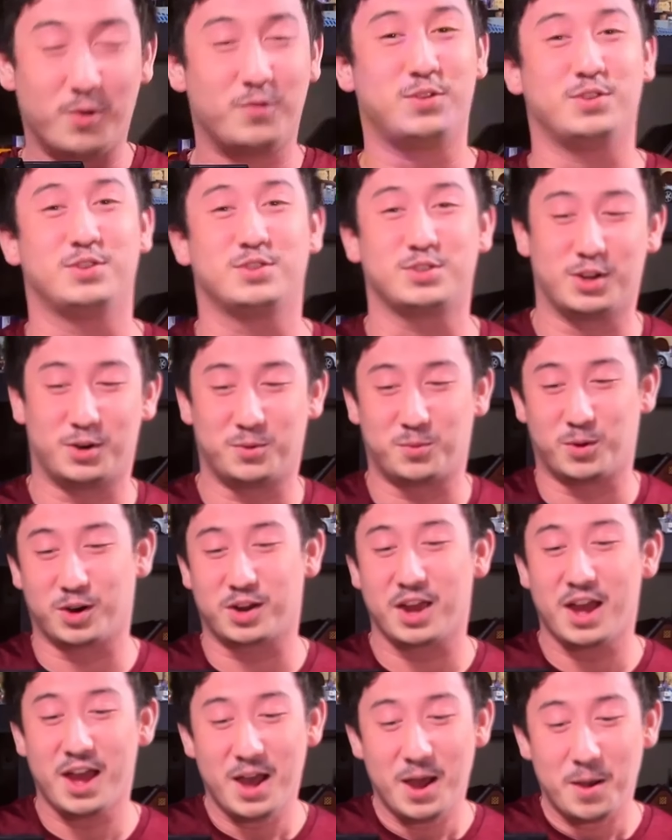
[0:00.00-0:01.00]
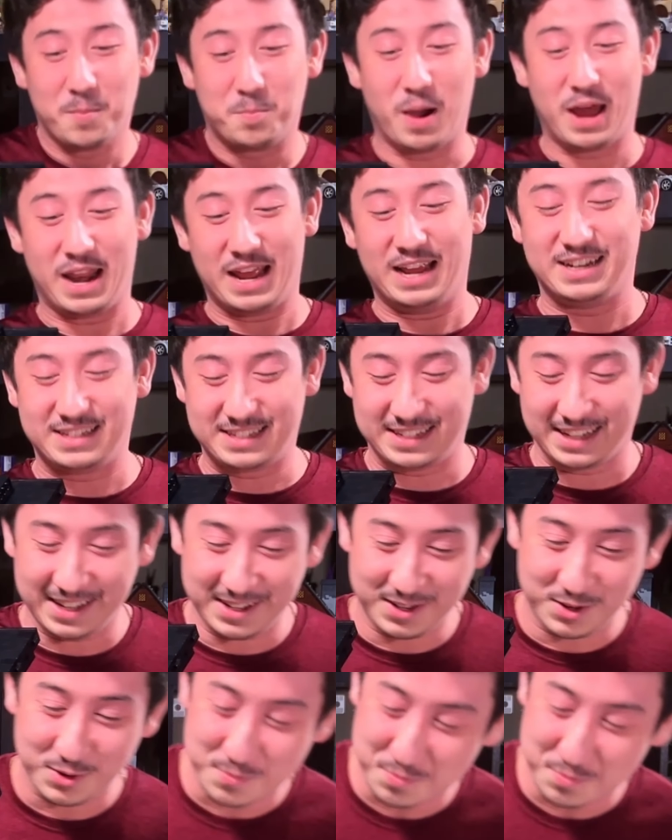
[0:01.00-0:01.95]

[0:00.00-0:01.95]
know if this is gonna work. But it did.